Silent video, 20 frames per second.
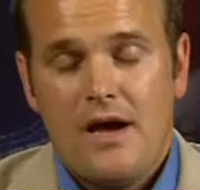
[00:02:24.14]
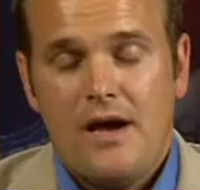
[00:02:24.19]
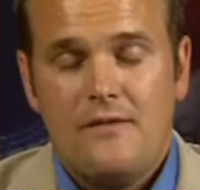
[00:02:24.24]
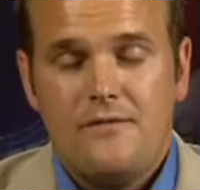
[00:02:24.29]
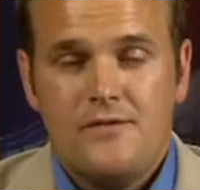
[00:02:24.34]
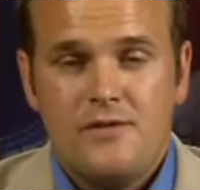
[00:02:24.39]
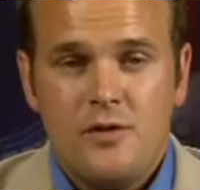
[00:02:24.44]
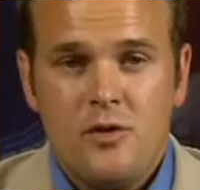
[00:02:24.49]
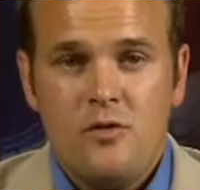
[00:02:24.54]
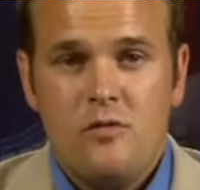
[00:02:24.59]
I
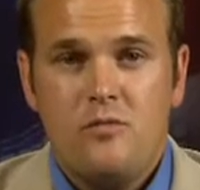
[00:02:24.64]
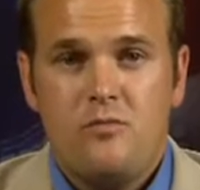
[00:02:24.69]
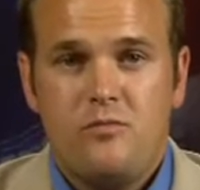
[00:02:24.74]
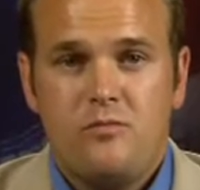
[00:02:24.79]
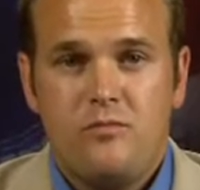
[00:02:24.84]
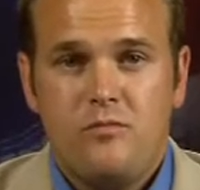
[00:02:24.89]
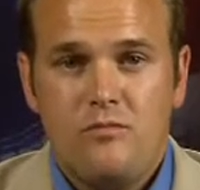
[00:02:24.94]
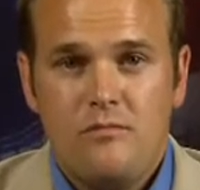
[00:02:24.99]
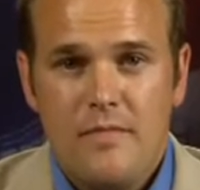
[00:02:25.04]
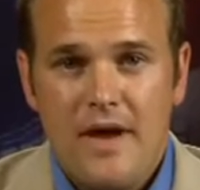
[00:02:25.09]
have two
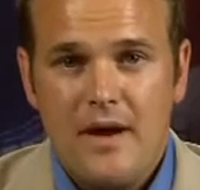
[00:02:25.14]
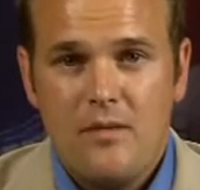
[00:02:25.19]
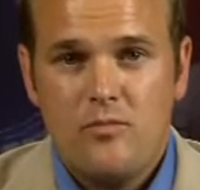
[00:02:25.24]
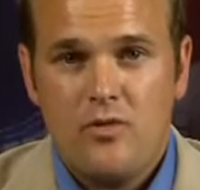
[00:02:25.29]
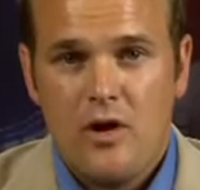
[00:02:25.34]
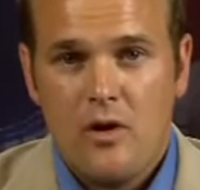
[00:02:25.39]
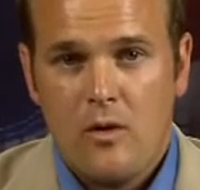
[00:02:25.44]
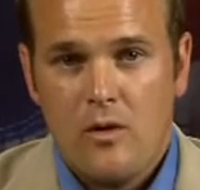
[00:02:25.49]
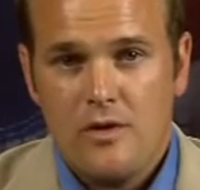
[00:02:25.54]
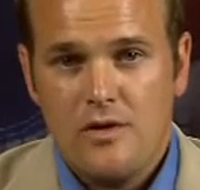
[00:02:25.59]
main
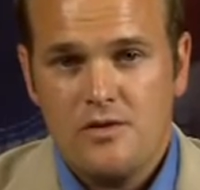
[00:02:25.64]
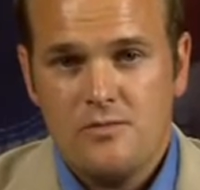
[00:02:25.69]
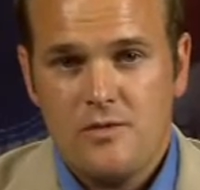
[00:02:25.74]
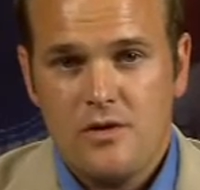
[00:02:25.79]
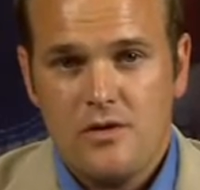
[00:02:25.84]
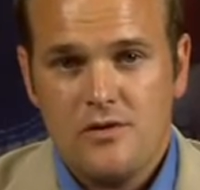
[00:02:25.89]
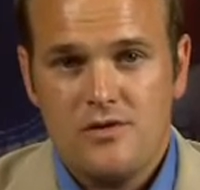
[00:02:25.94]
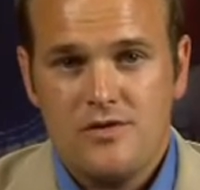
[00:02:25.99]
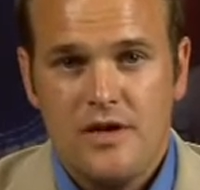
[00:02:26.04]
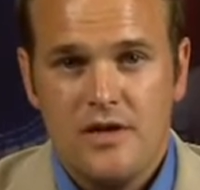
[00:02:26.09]
priorities
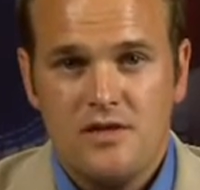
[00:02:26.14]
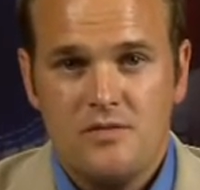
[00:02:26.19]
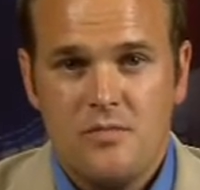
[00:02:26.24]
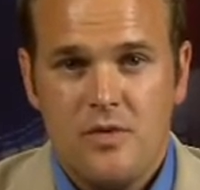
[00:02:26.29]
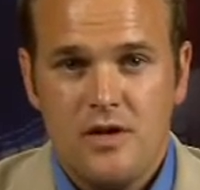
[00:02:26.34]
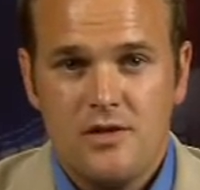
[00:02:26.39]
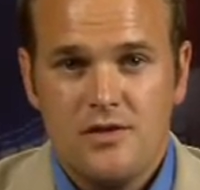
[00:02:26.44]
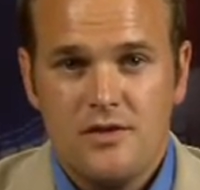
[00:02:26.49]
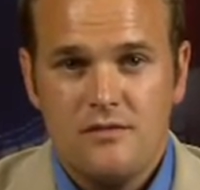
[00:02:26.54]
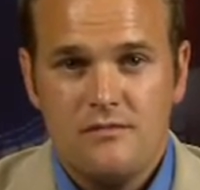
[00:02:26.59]
with our state's
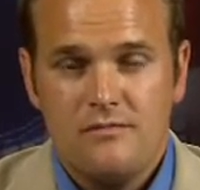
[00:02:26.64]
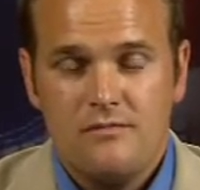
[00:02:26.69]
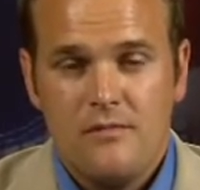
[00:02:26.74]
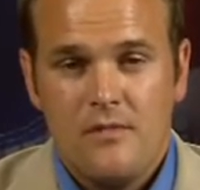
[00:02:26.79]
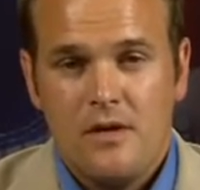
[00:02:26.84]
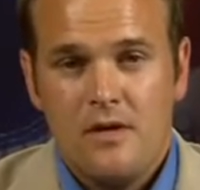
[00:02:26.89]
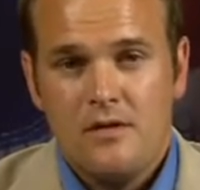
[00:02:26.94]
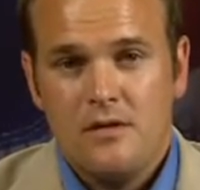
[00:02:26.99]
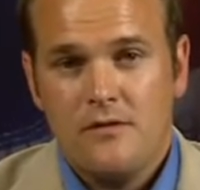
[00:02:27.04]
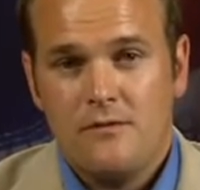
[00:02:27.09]
budget.
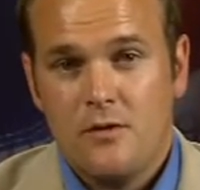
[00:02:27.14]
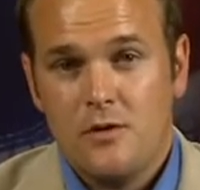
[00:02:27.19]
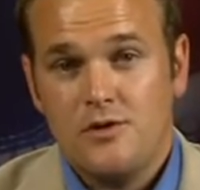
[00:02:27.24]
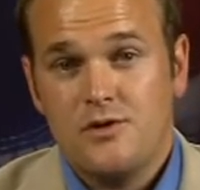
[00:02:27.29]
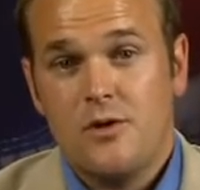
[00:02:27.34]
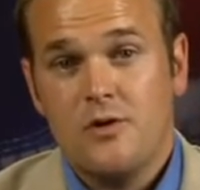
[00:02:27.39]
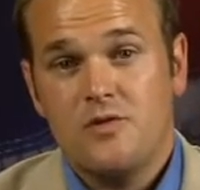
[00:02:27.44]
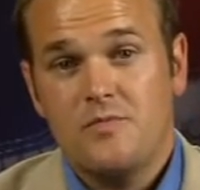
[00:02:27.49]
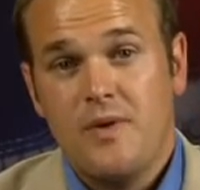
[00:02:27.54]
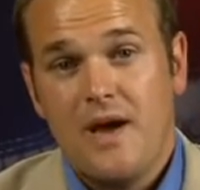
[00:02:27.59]
The
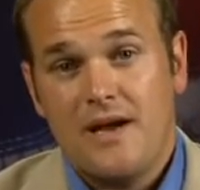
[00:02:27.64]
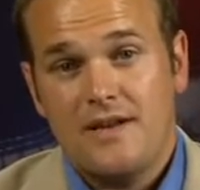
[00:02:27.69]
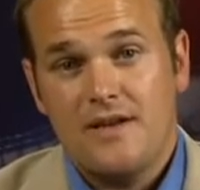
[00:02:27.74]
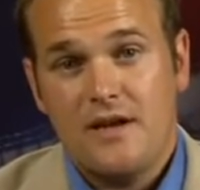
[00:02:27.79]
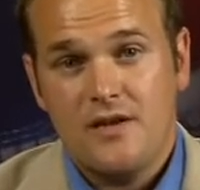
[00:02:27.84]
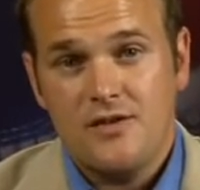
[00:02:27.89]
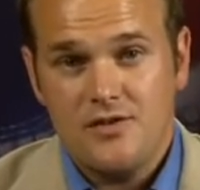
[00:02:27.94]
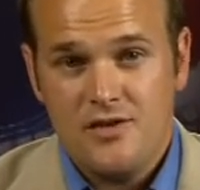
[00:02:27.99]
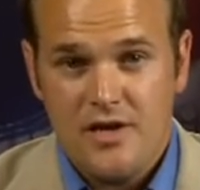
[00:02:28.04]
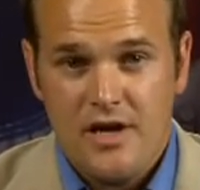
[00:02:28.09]
first goes back
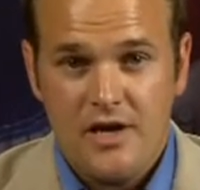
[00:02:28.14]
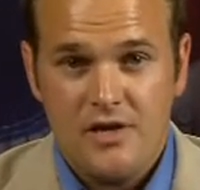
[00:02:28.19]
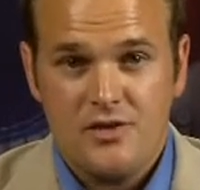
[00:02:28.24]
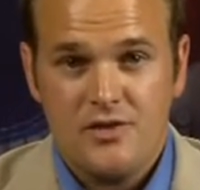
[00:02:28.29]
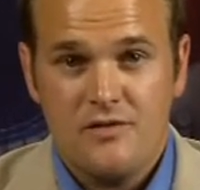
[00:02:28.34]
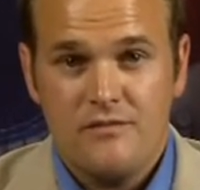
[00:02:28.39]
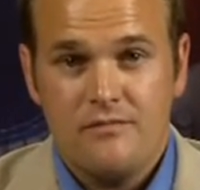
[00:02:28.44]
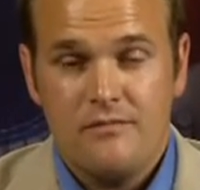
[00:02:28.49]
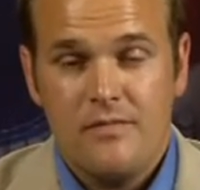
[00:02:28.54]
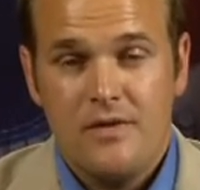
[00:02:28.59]
to
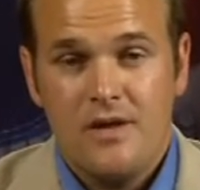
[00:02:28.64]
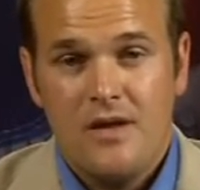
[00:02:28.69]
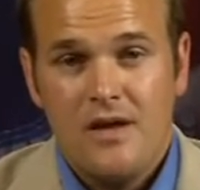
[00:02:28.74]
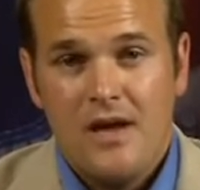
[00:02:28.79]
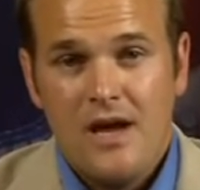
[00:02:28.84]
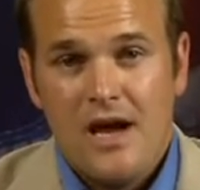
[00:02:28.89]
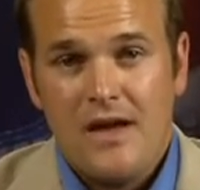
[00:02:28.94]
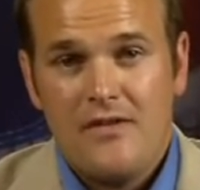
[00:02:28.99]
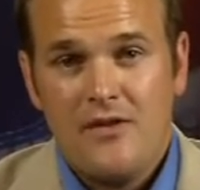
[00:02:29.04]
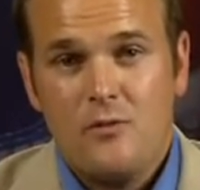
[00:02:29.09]
education.
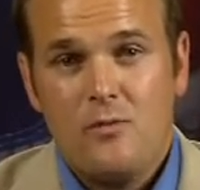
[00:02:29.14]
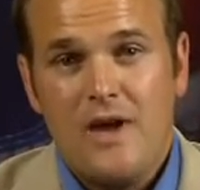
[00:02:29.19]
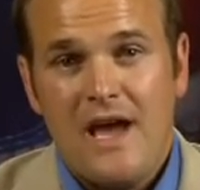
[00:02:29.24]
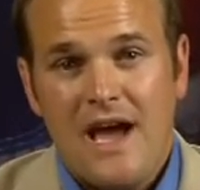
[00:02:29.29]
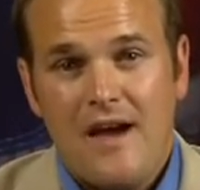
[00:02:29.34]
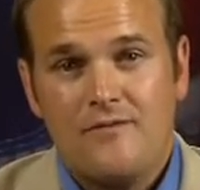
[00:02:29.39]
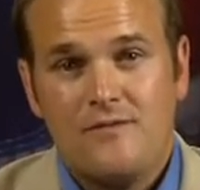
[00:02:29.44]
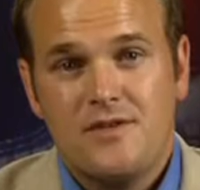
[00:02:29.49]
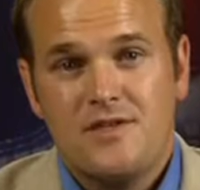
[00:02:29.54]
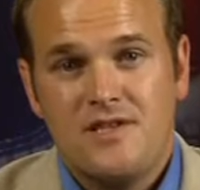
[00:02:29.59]
I think we
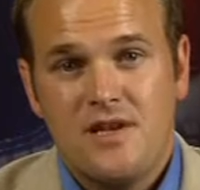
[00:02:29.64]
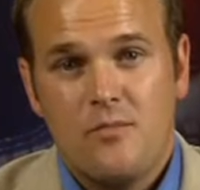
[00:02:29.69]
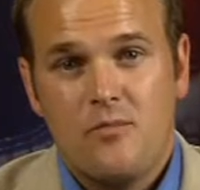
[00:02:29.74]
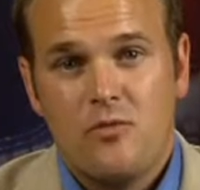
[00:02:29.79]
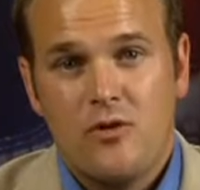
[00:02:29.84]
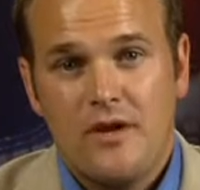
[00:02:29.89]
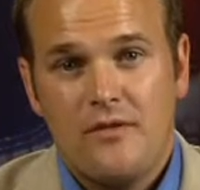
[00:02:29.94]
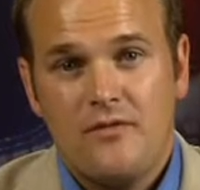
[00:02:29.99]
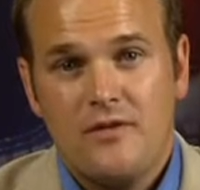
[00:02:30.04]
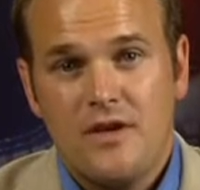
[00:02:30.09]
have to
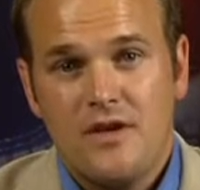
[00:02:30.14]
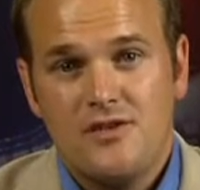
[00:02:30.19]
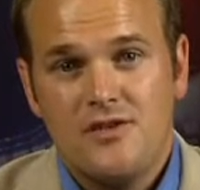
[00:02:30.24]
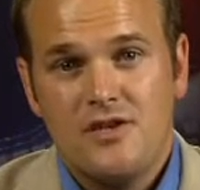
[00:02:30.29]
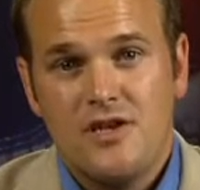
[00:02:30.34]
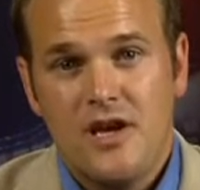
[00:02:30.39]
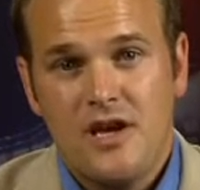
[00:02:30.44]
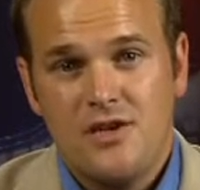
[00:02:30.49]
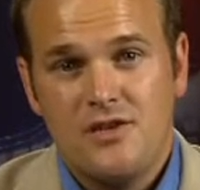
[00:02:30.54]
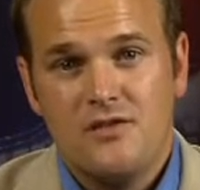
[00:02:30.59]
separate the
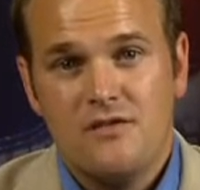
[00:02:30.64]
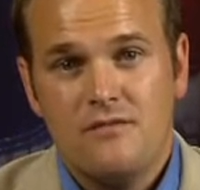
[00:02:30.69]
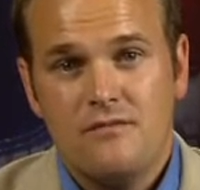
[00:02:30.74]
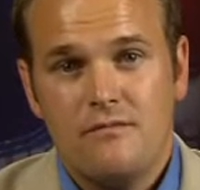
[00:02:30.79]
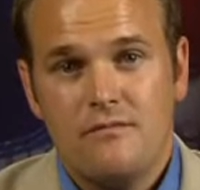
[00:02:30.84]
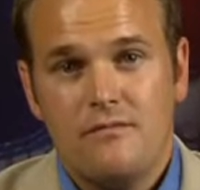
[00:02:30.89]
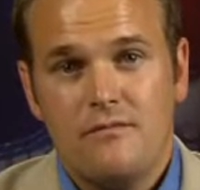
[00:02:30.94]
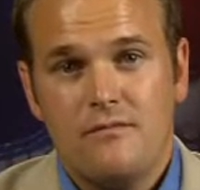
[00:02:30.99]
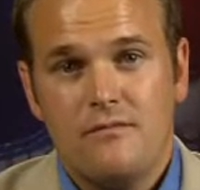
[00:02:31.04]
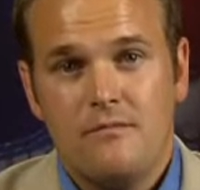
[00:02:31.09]

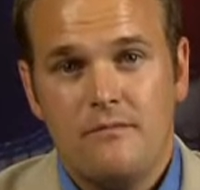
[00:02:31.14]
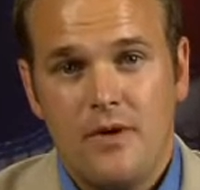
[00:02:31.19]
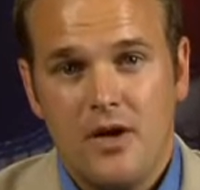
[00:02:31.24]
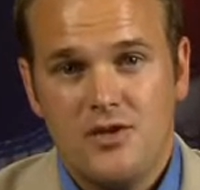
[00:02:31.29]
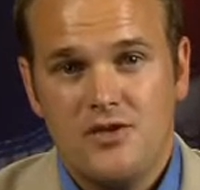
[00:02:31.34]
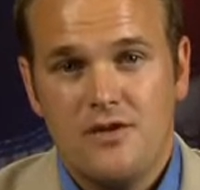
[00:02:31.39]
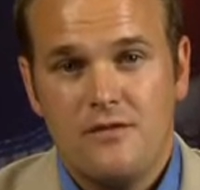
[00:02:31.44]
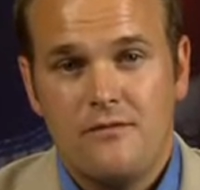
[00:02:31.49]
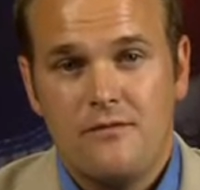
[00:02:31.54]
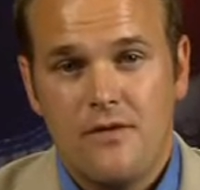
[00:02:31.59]
education
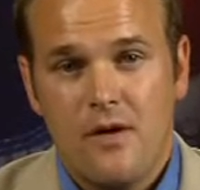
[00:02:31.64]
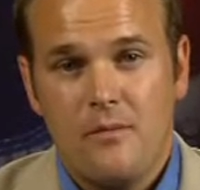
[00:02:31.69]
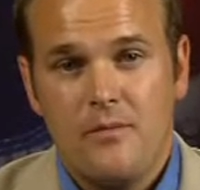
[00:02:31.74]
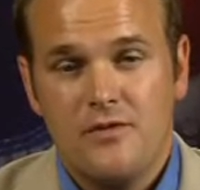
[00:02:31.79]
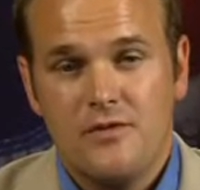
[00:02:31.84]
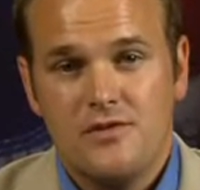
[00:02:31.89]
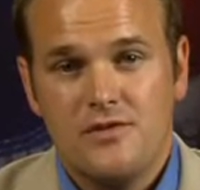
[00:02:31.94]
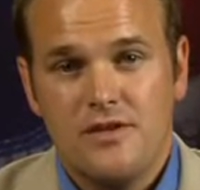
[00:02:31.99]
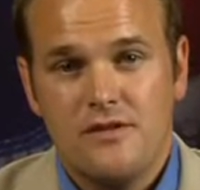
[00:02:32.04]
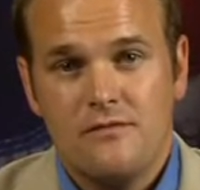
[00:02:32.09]
budget from
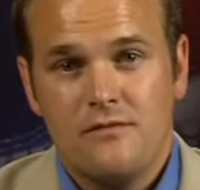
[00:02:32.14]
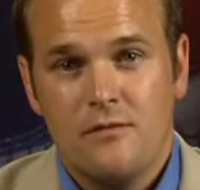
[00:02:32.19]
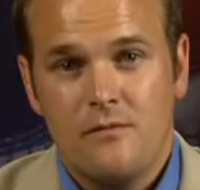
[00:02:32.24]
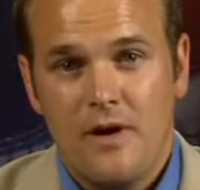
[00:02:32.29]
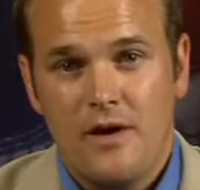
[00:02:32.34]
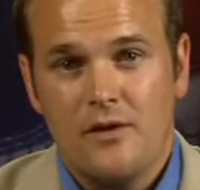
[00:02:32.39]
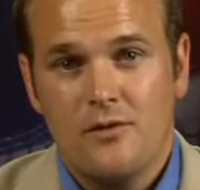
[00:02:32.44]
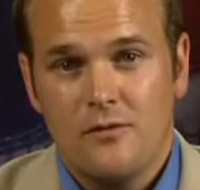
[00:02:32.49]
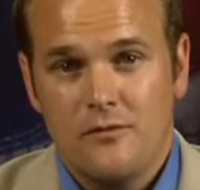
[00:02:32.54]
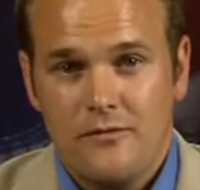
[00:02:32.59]
the
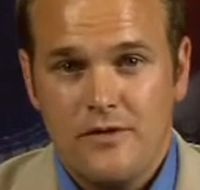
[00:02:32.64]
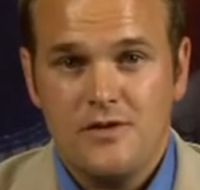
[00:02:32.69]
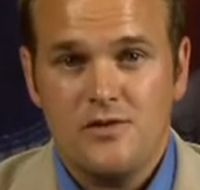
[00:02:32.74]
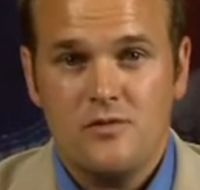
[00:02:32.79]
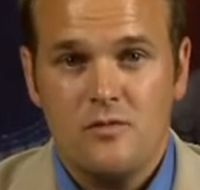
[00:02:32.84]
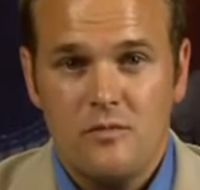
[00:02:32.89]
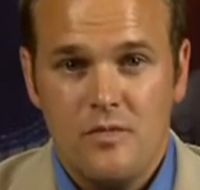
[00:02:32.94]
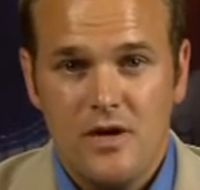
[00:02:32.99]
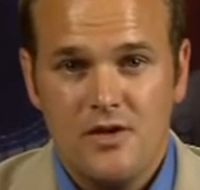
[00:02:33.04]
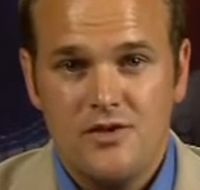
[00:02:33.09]
regular
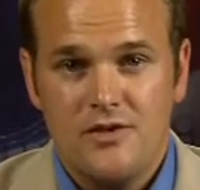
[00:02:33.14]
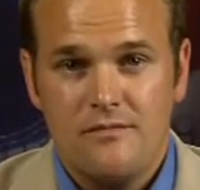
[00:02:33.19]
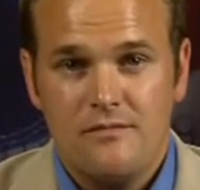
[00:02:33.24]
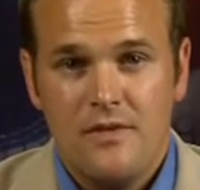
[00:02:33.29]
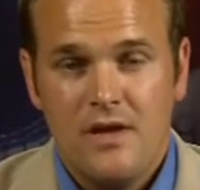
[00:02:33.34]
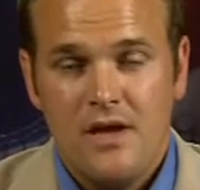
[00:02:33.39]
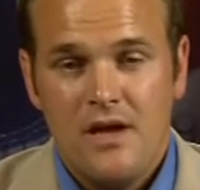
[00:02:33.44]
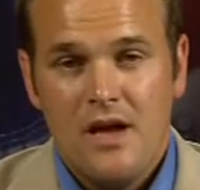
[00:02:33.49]
fiscal budget.